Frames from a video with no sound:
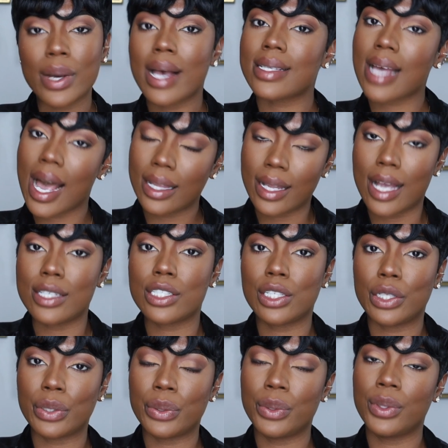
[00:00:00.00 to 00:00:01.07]
as eyelash
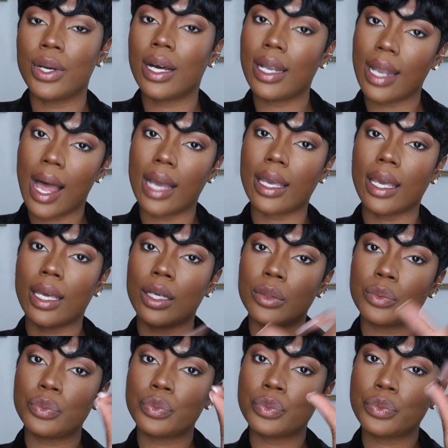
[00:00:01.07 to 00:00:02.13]
glue. Clock it.
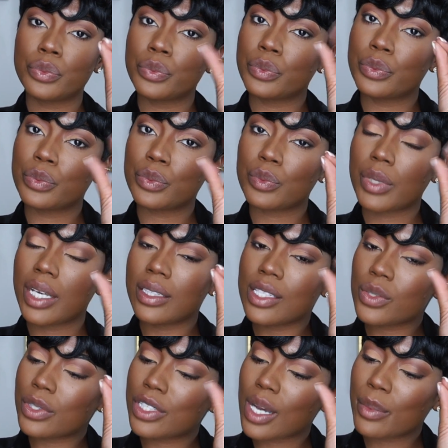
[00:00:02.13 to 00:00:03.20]
Ain't
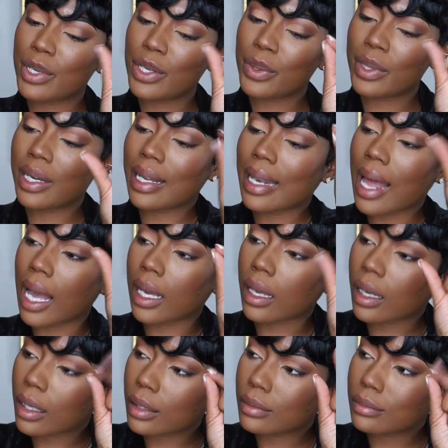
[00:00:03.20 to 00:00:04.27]
this what y'all be doing? Clock
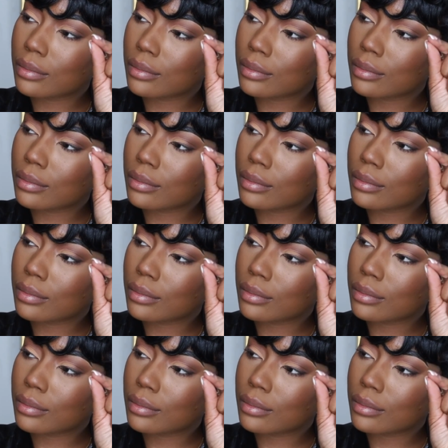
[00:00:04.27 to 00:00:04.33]
it.